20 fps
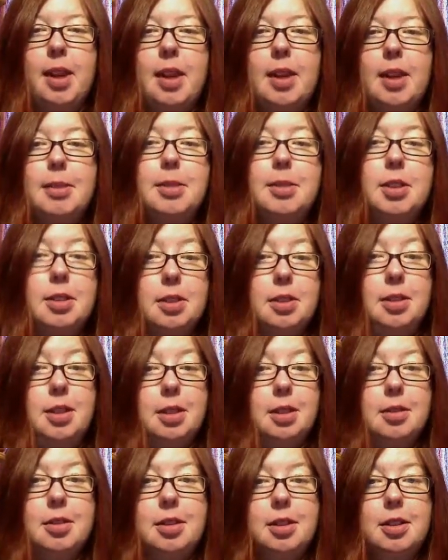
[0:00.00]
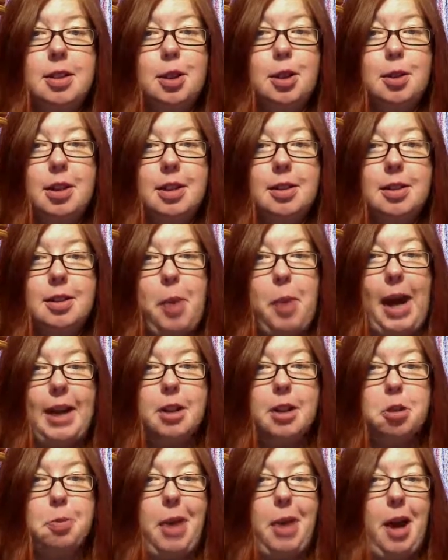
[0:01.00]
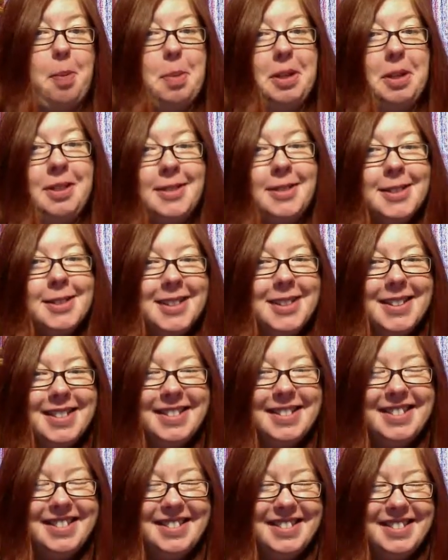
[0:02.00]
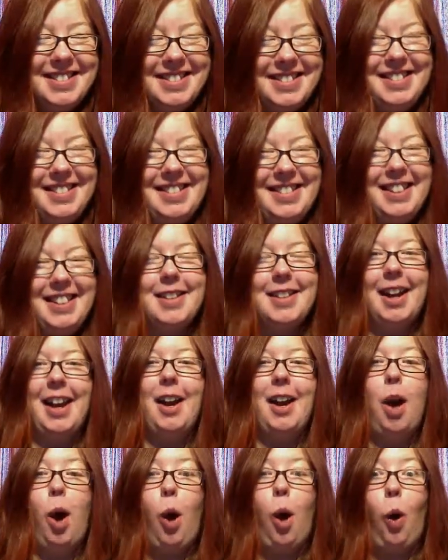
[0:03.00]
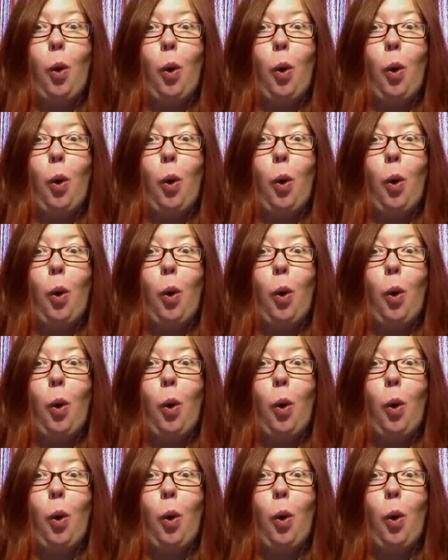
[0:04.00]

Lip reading: She's like, dude, you need to wax your bobbins. It's like, oh.